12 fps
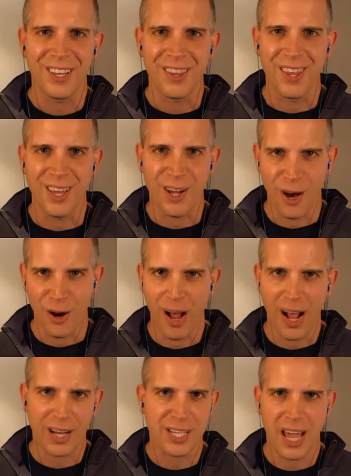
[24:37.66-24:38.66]
the
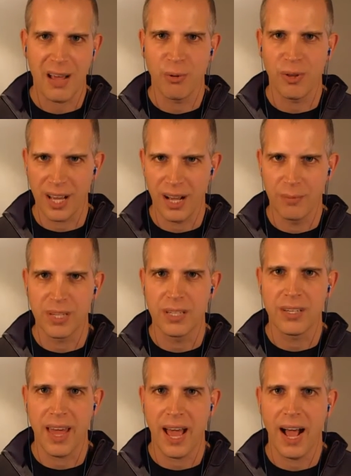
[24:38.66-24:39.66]
coax cable that comes
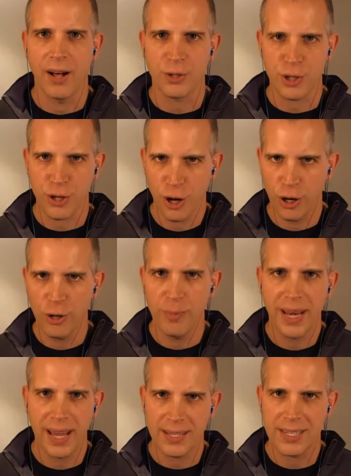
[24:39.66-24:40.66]
into the house
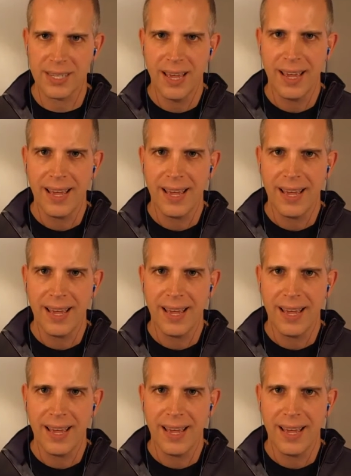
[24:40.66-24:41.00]
terminates